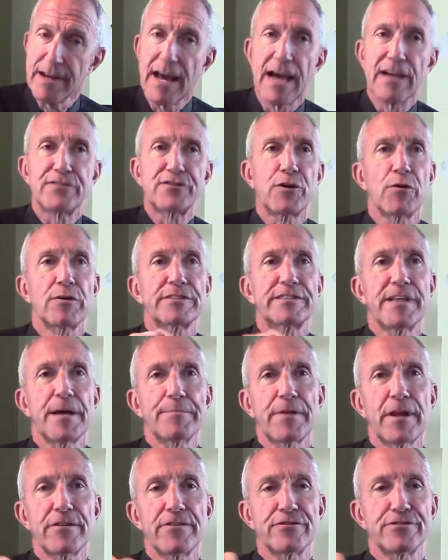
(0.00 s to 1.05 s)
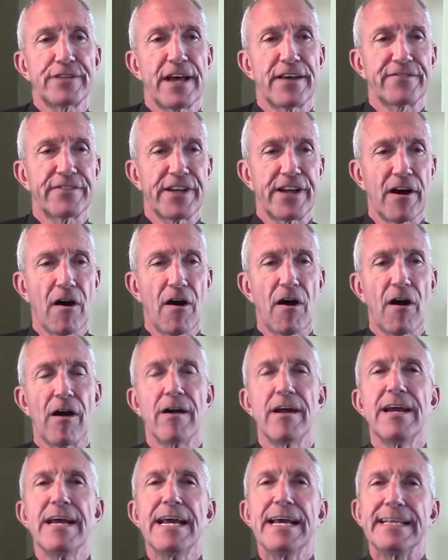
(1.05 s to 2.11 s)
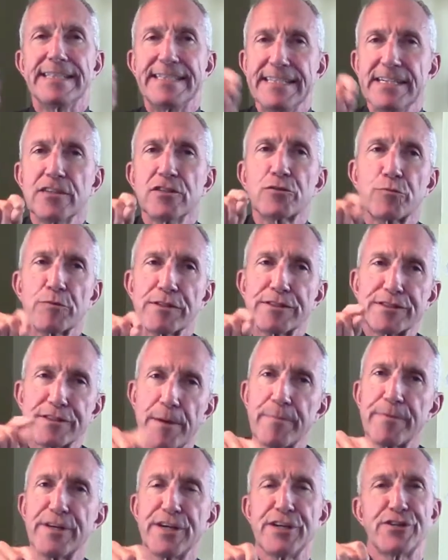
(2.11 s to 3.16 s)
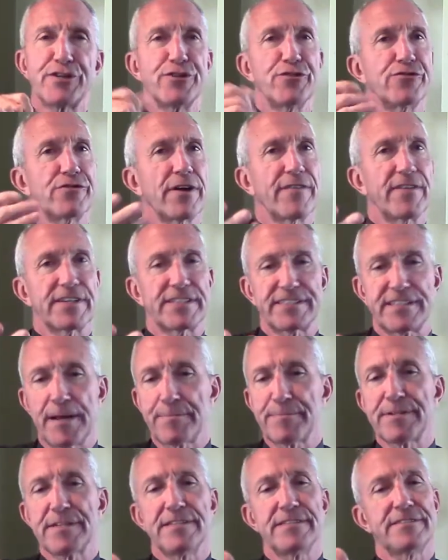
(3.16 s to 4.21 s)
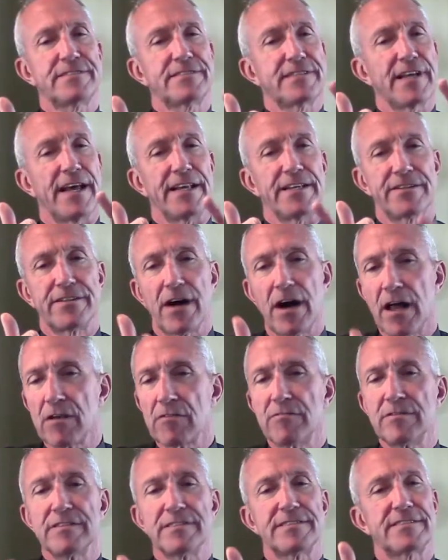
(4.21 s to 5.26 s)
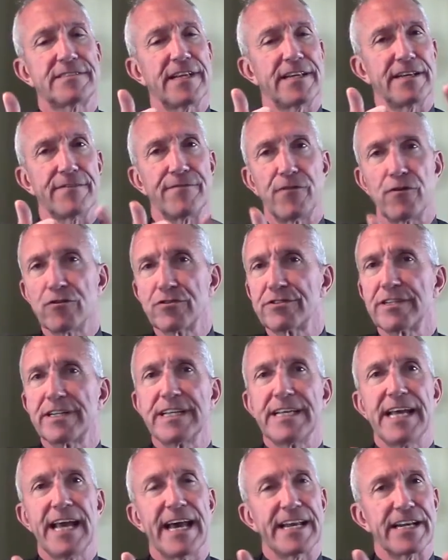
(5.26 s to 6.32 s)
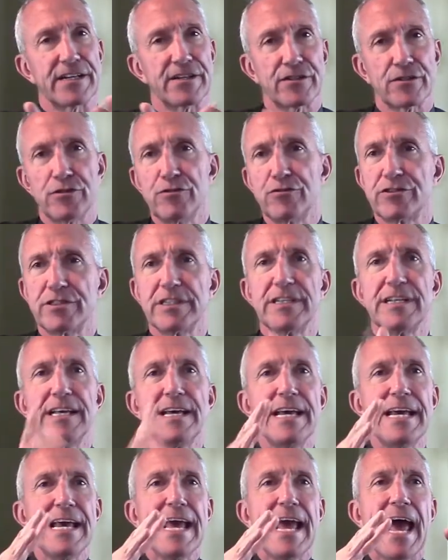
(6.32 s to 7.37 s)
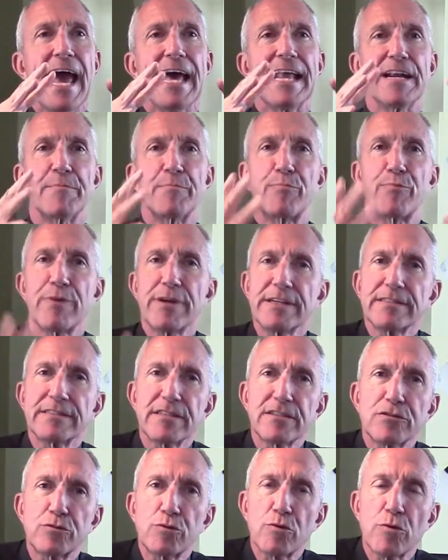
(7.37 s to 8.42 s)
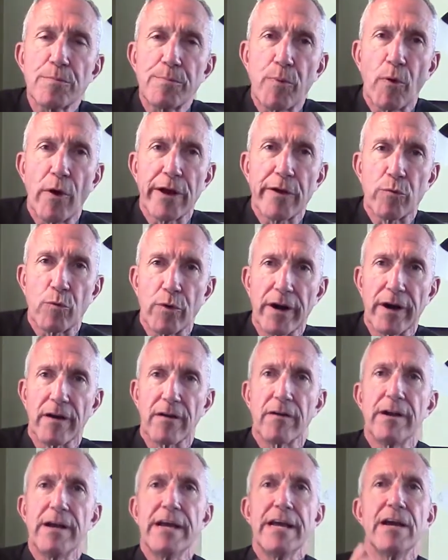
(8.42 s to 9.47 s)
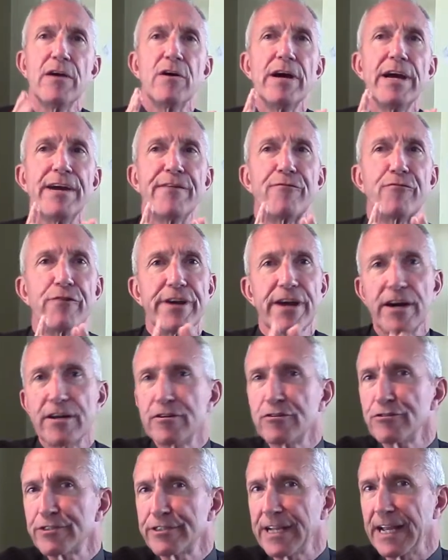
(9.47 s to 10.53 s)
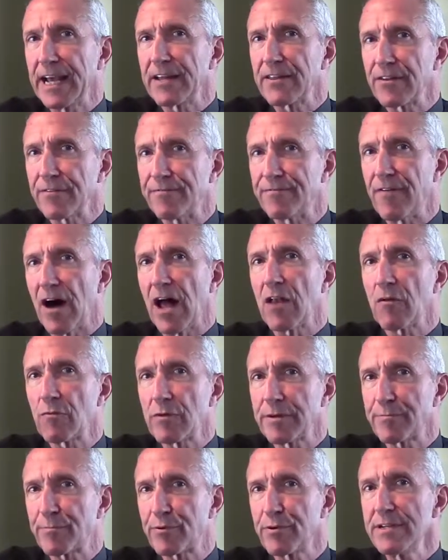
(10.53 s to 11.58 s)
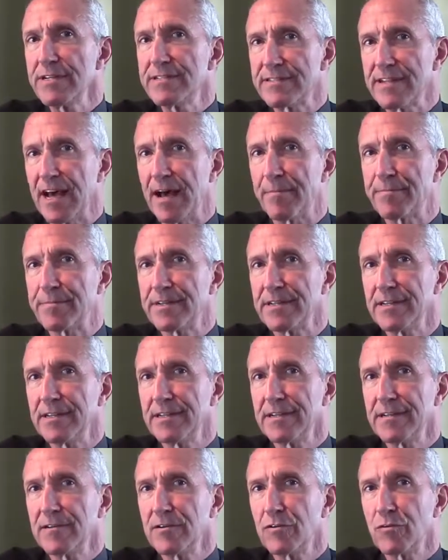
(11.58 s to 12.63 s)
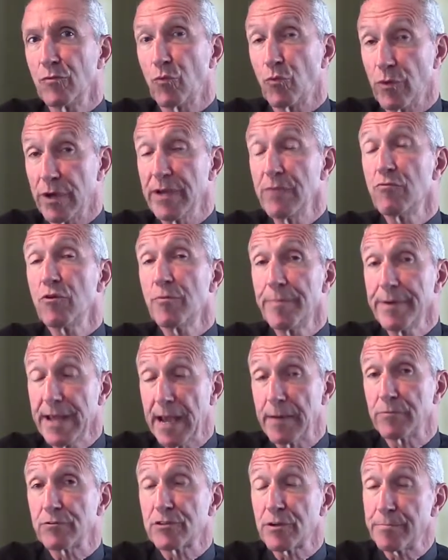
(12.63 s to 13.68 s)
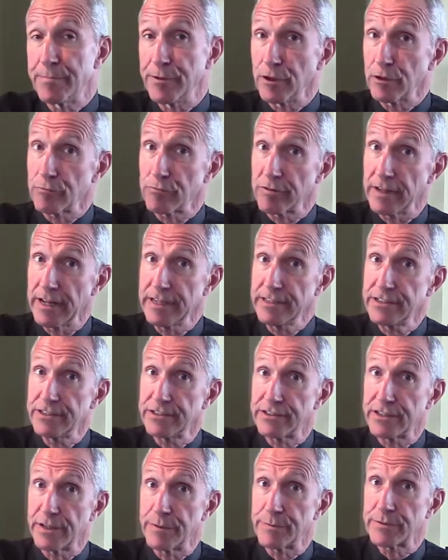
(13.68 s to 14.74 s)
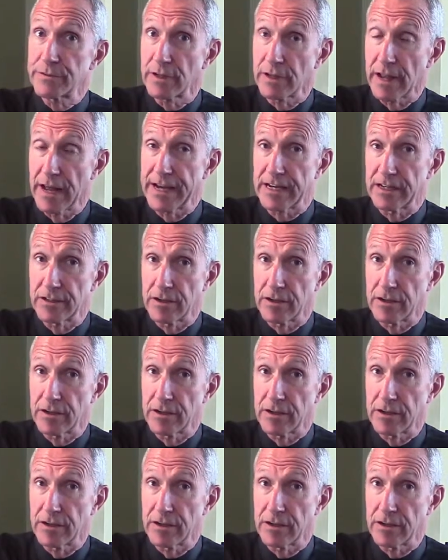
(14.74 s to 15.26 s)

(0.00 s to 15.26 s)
And so accept others as they are deals with some of the issues of acceptance and tolerance and diversity and inclusion, and it brings us to a point where if we understand the following precept, we will be able to build relationships like a